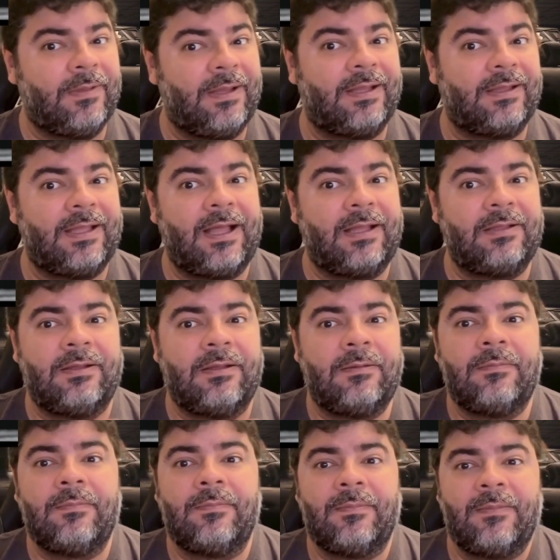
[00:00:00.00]
And yes,
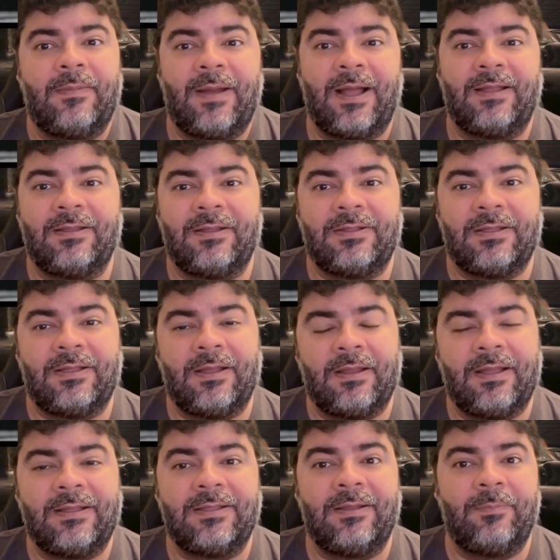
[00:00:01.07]
NASA still
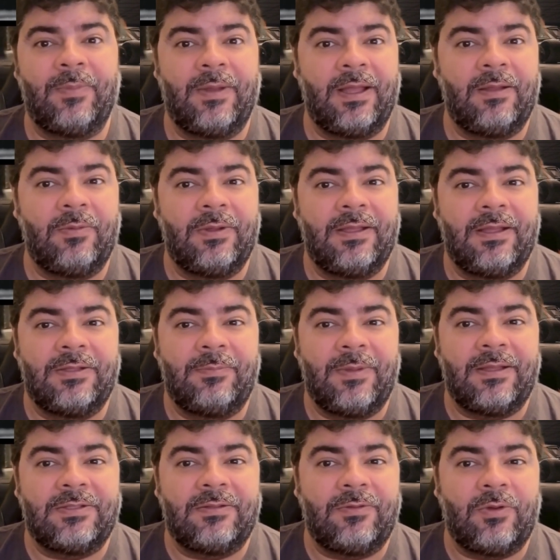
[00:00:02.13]
lets him play with
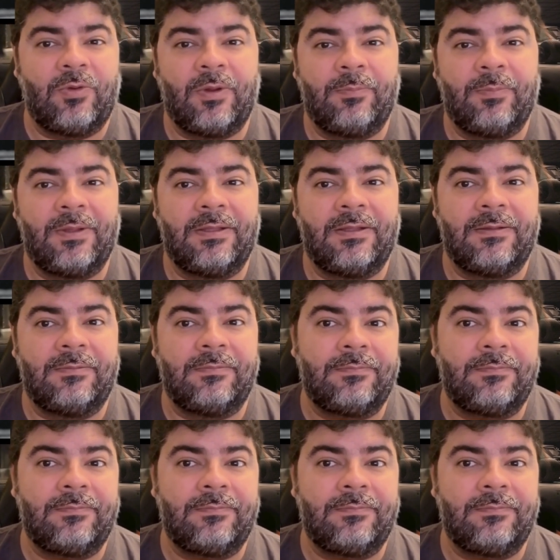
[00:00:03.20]
expensive equipment.